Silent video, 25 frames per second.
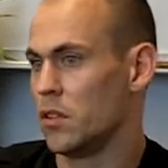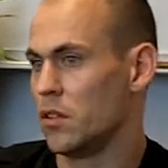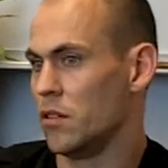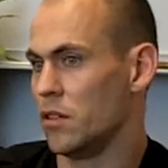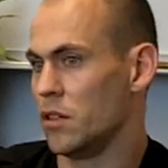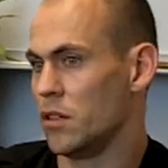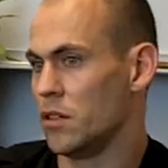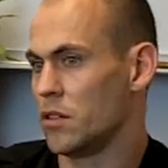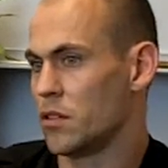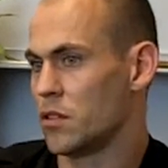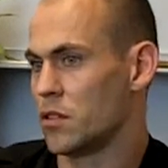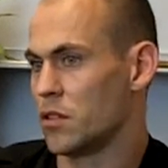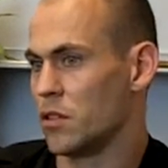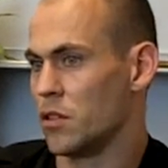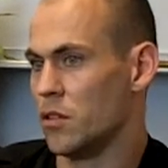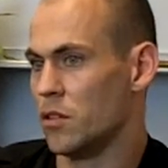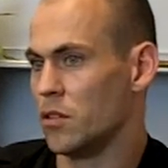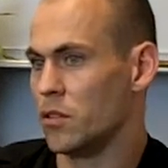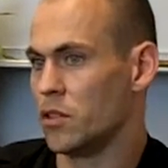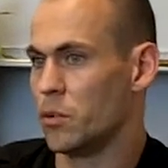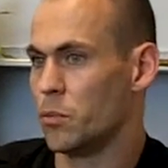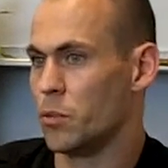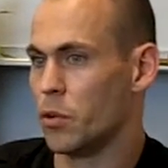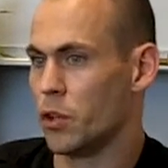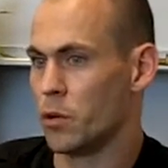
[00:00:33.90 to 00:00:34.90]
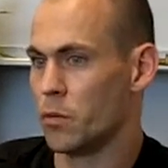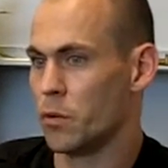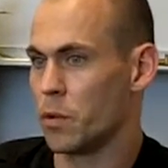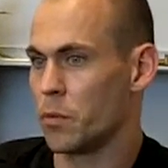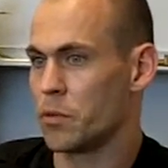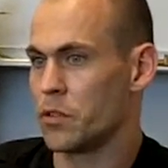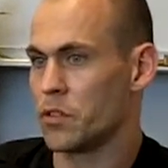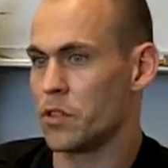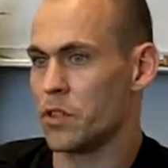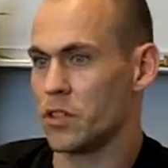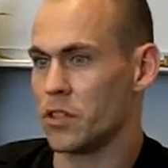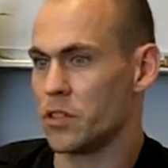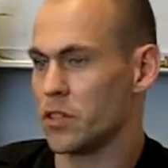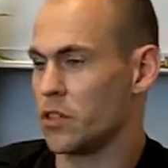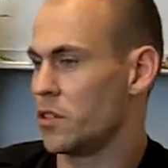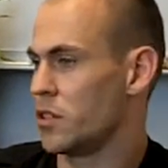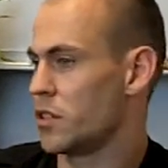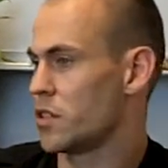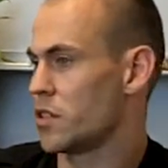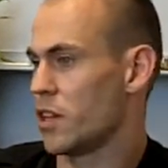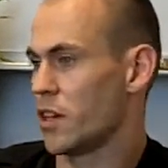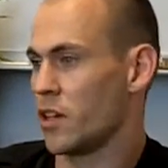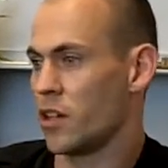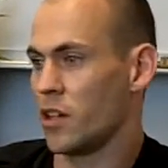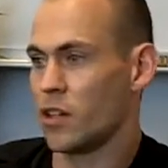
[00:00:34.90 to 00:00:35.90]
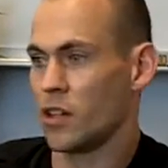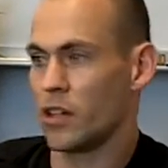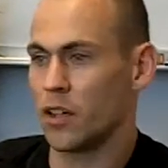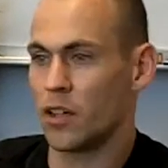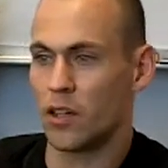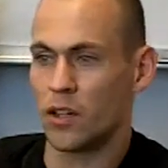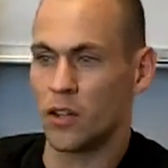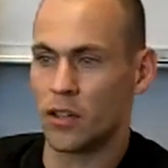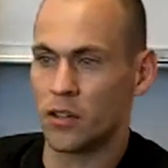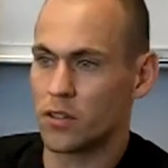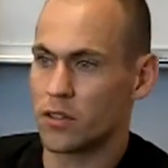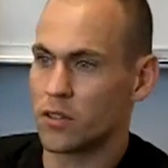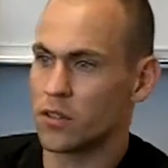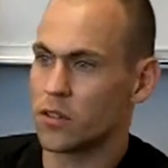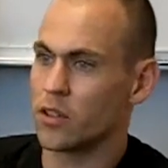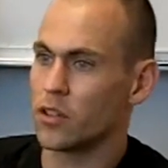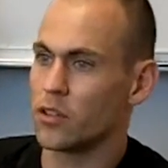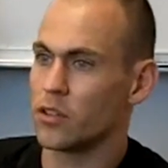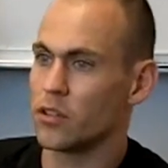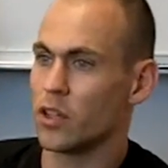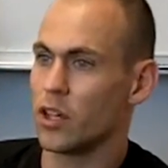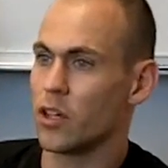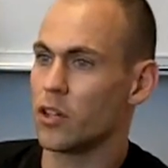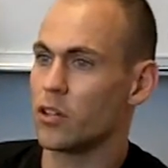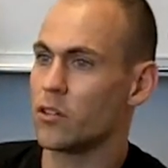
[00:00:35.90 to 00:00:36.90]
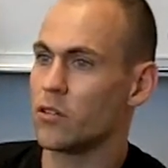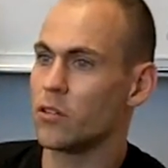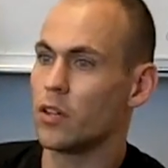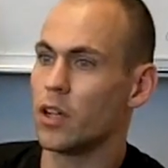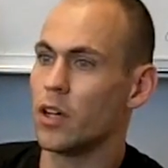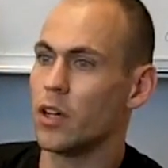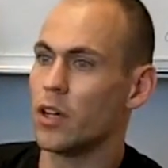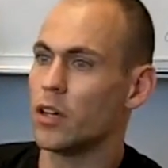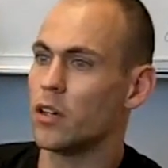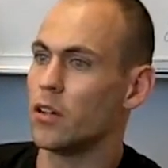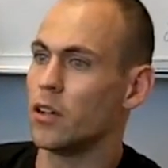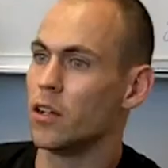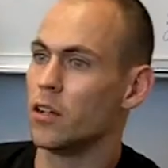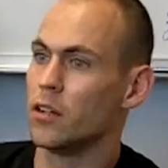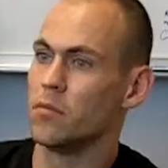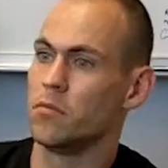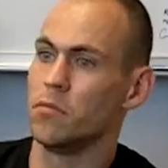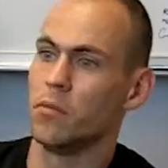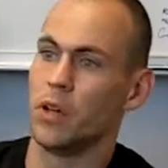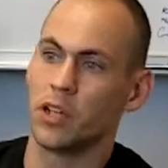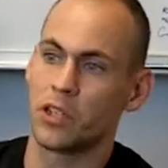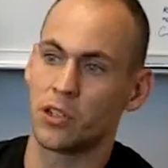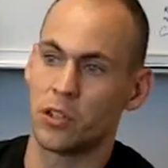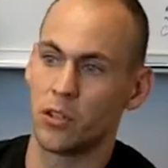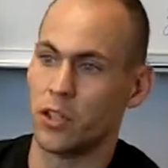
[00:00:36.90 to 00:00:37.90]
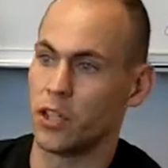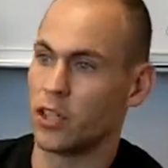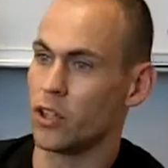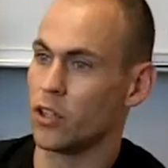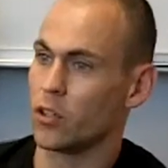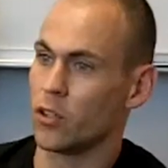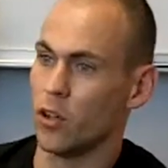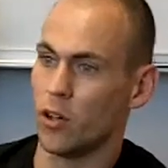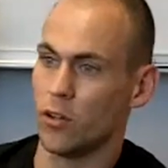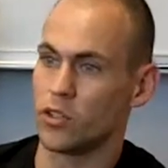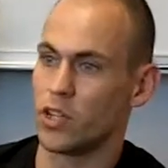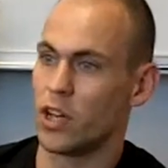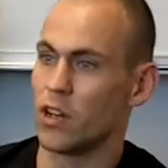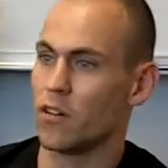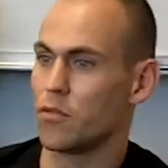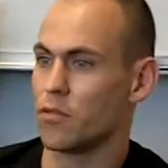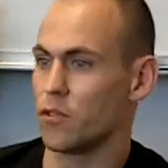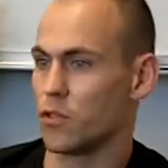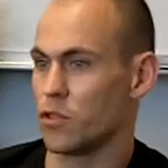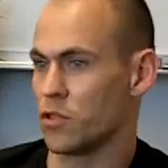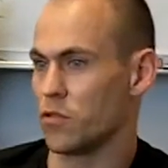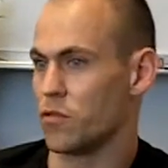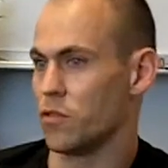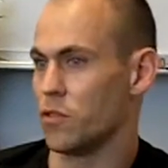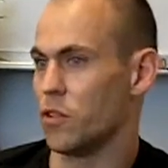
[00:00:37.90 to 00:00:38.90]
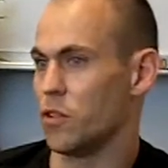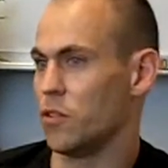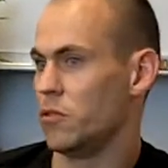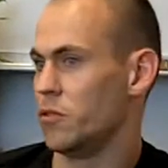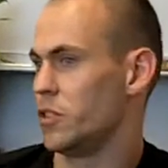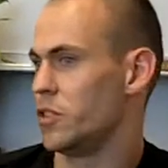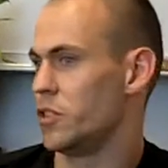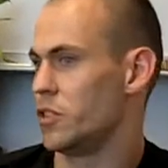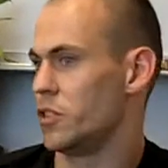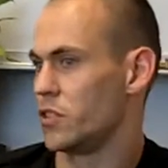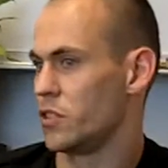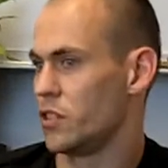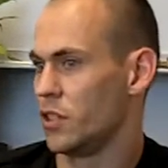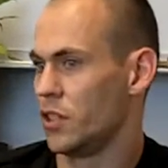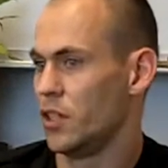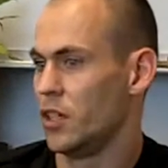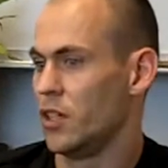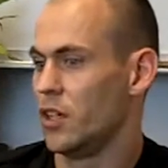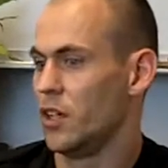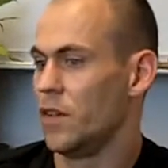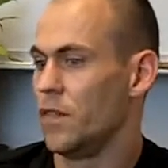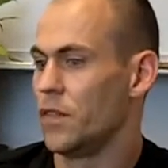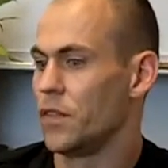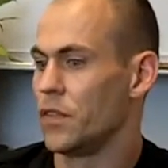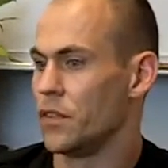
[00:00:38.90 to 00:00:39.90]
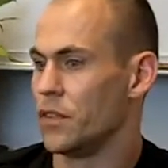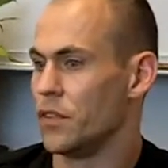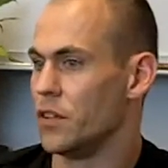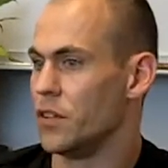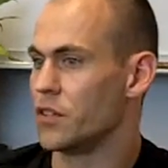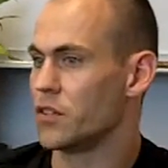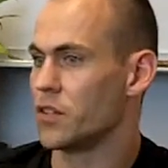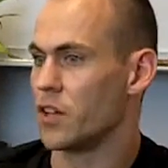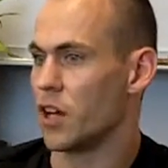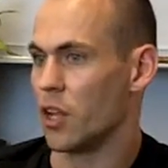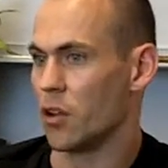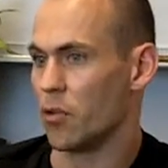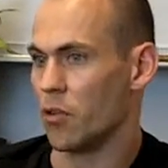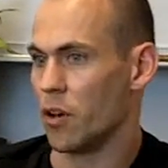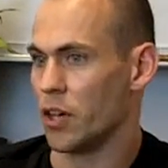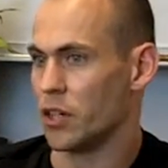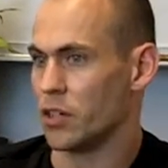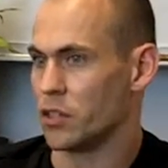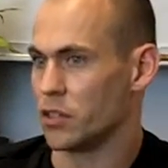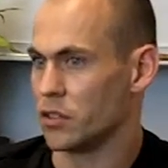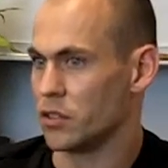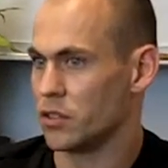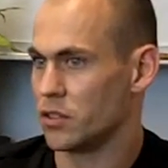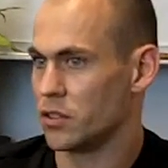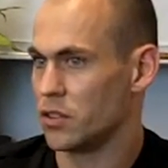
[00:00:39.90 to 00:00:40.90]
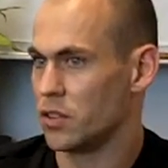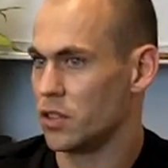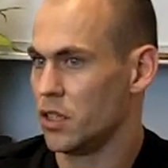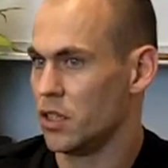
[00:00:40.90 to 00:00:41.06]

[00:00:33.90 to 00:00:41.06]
Right? So you put him in a position, just like anything else, that you got to do that. Right? Make sure he can close out first of all, which is deceleration.